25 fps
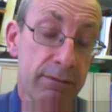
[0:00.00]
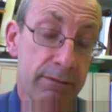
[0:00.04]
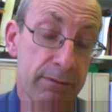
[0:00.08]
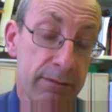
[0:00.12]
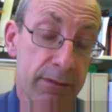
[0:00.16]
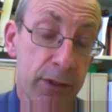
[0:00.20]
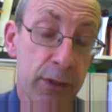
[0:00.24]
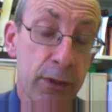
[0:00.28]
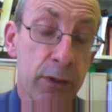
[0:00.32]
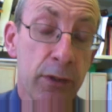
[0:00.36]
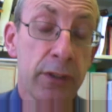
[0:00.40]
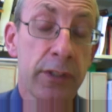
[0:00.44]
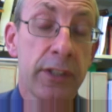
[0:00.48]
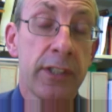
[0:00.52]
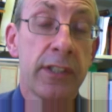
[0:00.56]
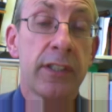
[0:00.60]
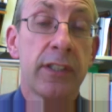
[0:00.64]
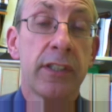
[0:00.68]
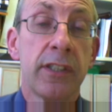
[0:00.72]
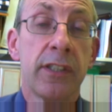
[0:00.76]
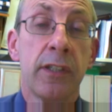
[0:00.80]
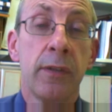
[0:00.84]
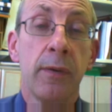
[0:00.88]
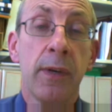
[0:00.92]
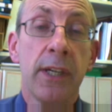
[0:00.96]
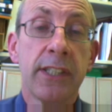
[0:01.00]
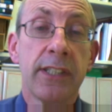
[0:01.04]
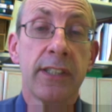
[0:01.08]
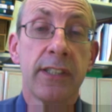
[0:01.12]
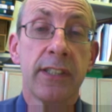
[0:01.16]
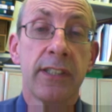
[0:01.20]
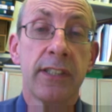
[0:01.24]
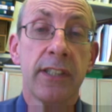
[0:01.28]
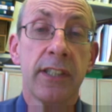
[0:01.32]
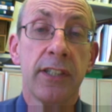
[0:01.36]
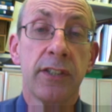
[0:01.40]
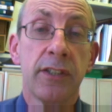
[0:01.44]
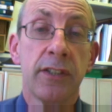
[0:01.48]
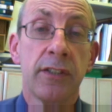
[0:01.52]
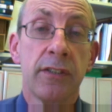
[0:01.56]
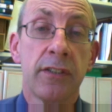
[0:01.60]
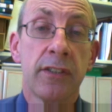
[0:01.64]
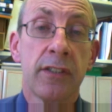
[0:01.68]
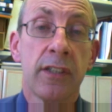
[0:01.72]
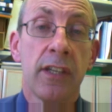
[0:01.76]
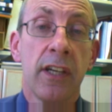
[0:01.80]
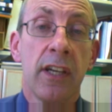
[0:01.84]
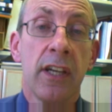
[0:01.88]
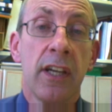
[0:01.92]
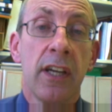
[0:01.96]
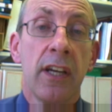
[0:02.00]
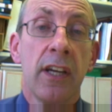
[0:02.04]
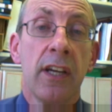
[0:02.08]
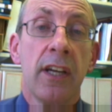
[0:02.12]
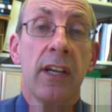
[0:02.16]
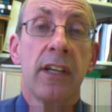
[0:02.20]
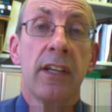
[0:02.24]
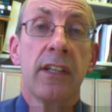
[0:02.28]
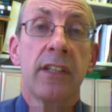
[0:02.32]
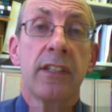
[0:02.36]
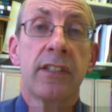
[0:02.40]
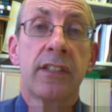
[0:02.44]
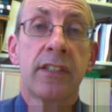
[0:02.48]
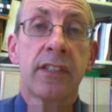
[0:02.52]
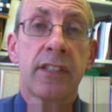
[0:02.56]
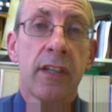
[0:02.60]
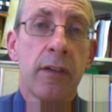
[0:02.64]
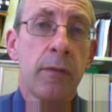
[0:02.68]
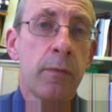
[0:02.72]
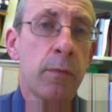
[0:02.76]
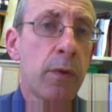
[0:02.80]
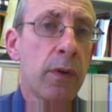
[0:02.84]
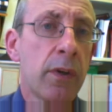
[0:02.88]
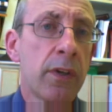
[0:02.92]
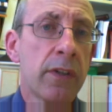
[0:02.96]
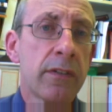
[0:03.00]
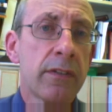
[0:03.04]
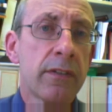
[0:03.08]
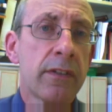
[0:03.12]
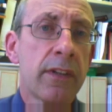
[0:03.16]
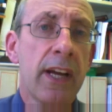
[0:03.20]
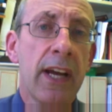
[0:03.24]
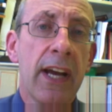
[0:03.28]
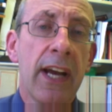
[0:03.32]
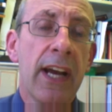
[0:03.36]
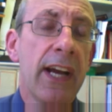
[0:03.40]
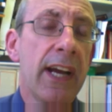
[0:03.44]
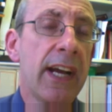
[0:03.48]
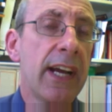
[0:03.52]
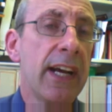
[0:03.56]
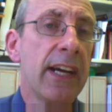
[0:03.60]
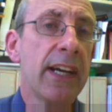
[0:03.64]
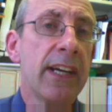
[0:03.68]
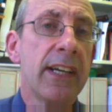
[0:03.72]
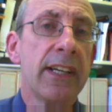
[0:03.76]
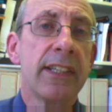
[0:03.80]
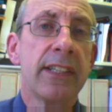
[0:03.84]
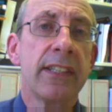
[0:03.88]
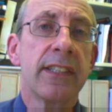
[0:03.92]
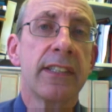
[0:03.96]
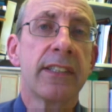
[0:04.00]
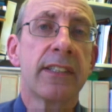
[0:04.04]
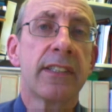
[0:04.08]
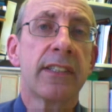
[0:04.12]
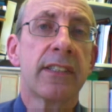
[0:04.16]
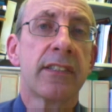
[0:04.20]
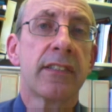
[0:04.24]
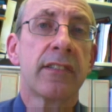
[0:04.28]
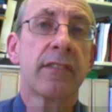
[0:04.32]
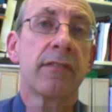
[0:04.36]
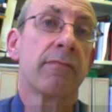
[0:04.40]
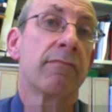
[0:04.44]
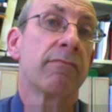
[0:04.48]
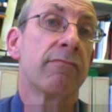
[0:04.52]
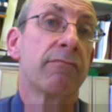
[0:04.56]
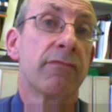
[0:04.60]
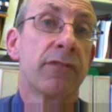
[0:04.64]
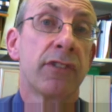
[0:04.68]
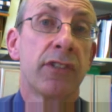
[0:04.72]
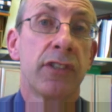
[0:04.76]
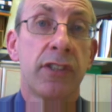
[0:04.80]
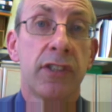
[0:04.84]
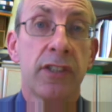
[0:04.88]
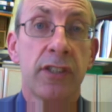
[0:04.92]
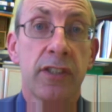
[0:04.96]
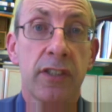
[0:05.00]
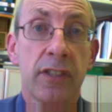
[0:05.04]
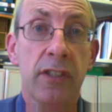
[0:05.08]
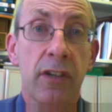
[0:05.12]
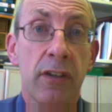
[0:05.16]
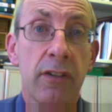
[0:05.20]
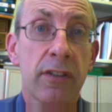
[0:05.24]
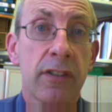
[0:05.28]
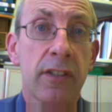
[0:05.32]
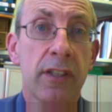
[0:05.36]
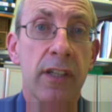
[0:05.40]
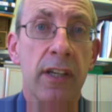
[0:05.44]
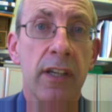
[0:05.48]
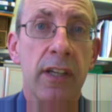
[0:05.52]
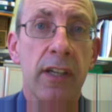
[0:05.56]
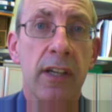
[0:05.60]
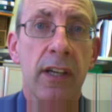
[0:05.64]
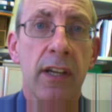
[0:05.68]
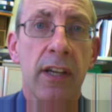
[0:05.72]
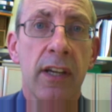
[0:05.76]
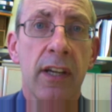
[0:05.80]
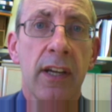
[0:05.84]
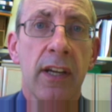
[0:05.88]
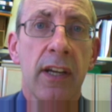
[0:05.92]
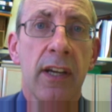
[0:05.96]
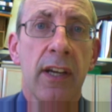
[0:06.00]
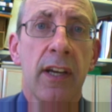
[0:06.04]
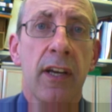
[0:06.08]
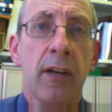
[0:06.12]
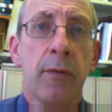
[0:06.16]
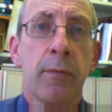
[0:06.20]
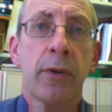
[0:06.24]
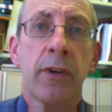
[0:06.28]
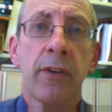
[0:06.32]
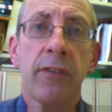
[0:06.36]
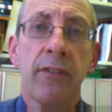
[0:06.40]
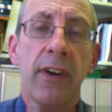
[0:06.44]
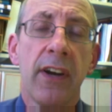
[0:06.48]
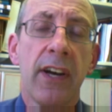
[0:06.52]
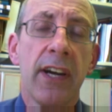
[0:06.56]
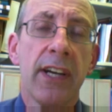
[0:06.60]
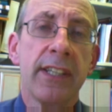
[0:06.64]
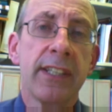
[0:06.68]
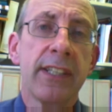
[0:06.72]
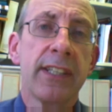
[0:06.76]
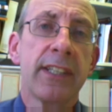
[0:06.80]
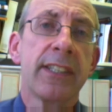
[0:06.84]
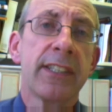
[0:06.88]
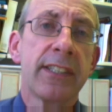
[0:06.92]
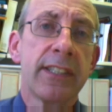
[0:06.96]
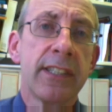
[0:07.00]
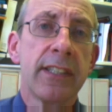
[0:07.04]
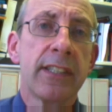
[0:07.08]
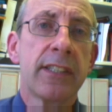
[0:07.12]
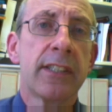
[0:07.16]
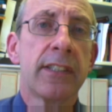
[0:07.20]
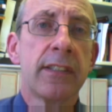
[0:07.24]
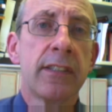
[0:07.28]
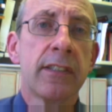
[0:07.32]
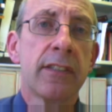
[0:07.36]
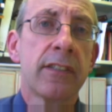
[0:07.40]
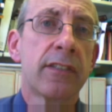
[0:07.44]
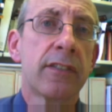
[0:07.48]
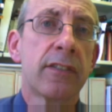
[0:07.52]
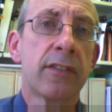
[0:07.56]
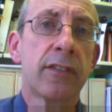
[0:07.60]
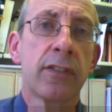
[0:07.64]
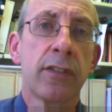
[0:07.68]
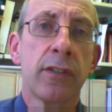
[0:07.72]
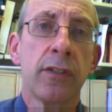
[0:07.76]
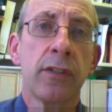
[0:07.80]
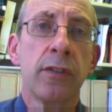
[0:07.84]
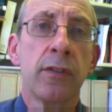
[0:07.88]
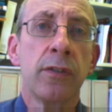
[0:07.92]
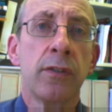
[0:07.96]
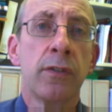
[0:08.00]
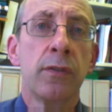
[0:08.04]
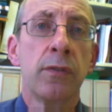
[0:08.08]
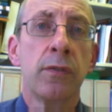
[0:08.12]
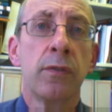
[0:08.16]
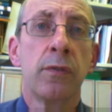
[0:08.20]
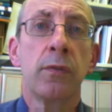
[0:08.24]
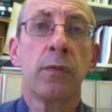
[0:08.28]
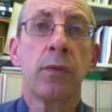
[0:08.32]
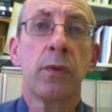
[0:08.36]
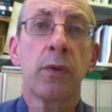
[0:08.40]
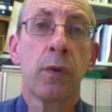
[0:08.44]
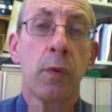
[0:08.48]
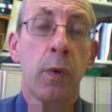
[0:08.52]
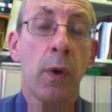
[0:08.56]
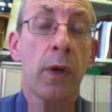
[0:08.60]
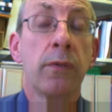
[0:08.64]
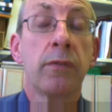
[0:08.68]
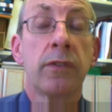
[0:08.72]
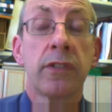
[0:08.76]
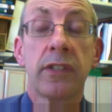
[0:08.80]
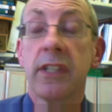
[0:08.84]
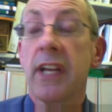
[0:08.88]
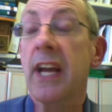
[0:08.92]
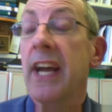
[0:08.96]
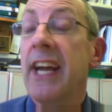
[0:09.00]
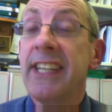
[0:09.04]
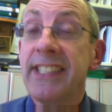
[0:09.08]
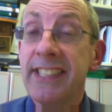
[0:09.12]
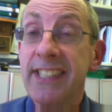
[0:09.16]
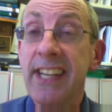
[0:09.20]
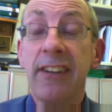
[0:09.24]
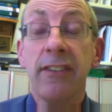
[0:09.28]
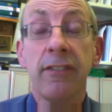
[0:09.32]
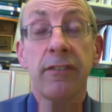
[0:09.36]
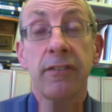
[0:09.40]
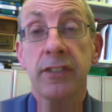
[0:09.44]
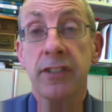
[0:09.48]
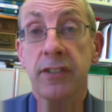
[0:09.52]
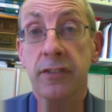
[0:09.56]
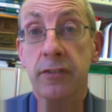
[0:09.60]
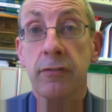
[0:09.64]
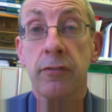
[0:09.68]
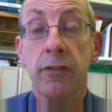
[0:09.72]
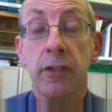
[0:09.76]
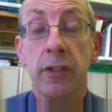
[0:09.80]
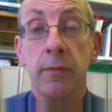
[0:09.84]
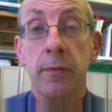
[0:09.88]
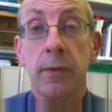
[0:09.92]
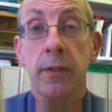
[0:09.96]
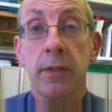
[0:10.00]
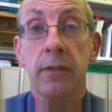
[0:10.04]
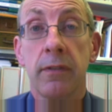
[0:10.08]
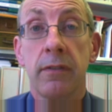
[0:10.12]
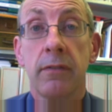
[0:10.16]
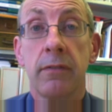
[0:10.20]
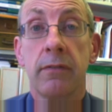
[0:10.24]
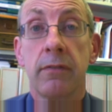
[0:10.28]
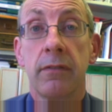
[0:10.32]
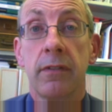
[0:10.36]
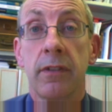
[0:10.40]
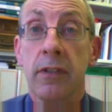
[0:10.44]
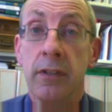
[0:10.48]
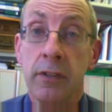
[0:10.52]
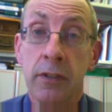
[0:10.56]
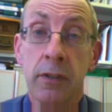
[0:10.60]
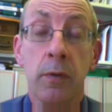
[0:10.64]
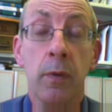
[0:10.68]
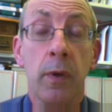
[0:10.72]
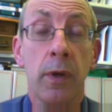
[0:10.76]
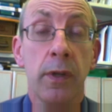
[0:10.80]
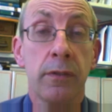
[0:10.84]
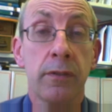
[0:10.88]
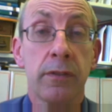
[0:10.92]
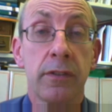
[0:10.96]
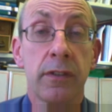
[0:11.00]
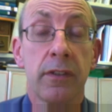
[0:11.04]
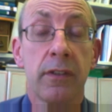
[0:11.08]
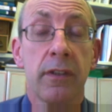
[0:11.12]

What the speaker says: according to US decisions, someone has, such as a doctor, provided assistance to, quotes, a terrorist group, unquote.